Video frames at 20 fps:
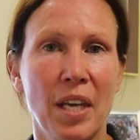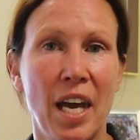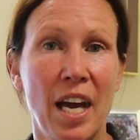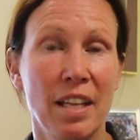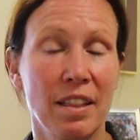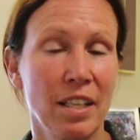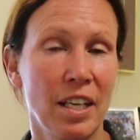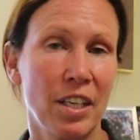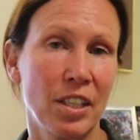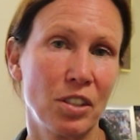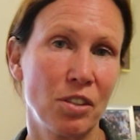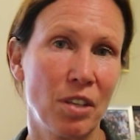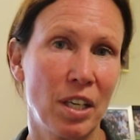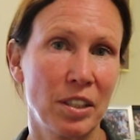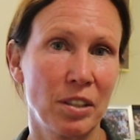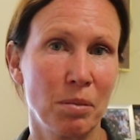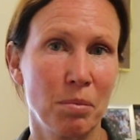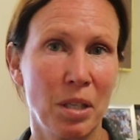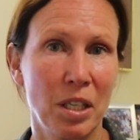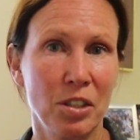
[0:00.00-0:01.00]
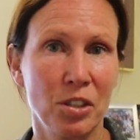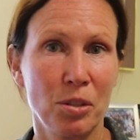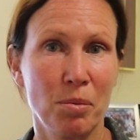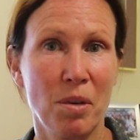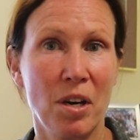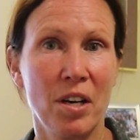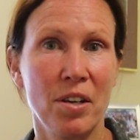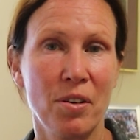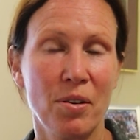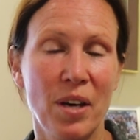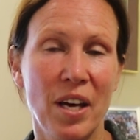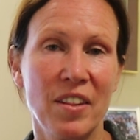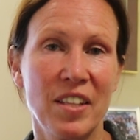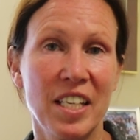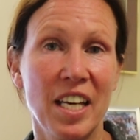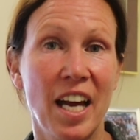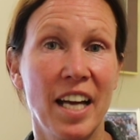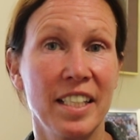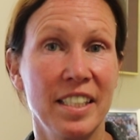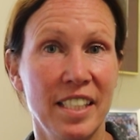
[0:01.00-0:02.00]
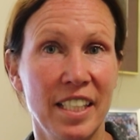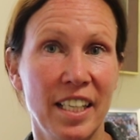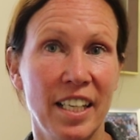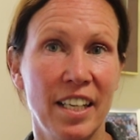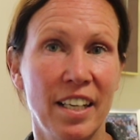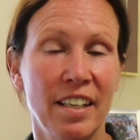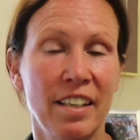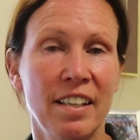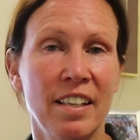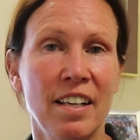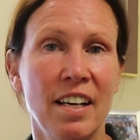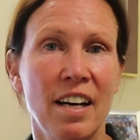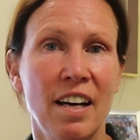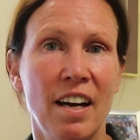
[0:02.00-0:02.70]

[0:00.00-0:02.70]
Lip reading: athletic director, Martin Germain, who had the idea